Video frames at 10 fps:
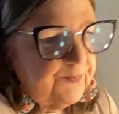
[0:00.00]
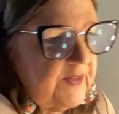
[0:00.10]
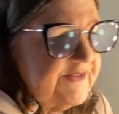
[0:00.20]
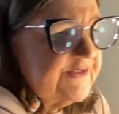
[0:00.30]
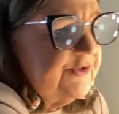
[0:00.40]

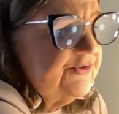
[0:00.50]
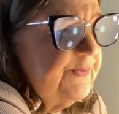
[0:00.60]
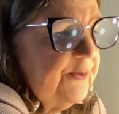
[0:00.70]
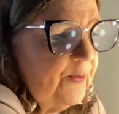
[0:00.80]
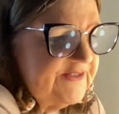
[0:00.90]
Excuse
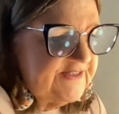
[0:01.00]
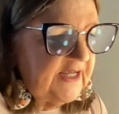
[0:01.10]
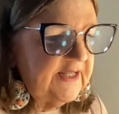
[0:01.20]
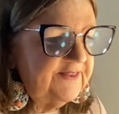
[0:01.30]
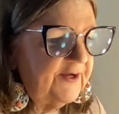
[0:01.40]
me 1
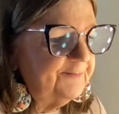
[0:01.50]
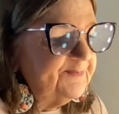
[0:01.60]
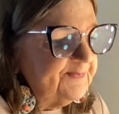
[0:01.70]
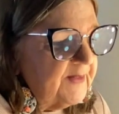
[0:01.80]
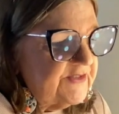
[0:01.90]
second there.
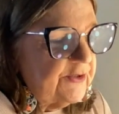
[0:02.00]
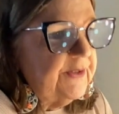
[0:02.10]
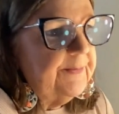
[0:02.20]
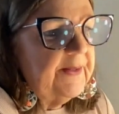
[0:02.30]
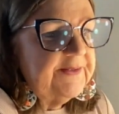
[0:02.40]

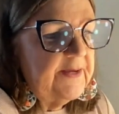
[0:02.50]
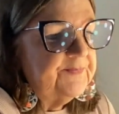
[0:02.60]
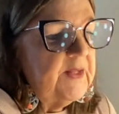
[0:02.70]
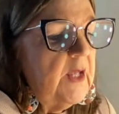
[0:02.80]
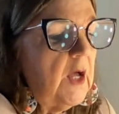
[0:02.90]
Sorry about
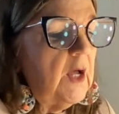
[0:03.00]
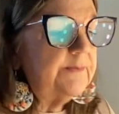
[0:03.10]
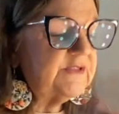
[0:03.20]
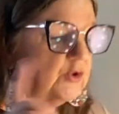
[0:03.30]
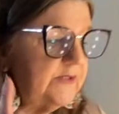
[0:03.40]
that.
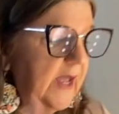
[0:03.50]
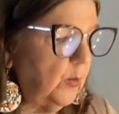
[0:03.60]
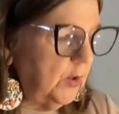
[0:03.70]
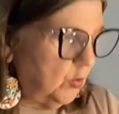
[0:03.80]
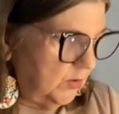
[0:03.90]
So now
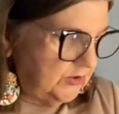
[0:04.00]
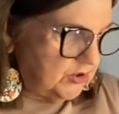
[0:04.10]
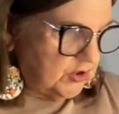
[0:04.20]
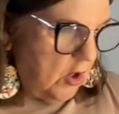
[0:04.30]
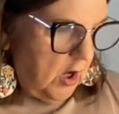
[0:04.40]
we're going
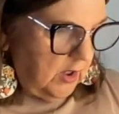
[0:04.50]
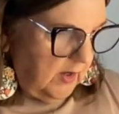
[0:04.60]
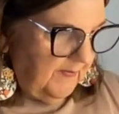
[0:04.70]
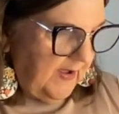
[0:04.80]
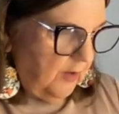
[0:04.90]
to talk
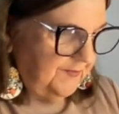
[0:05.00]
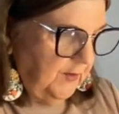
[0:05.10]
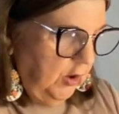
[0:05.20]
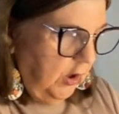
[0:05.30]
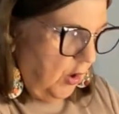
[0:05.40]
about
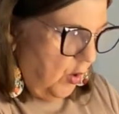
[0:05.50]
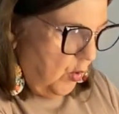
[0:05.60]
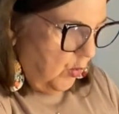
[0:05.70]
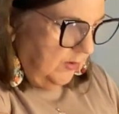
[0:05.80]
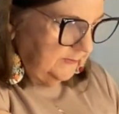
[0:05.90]
the
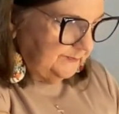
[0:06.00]
low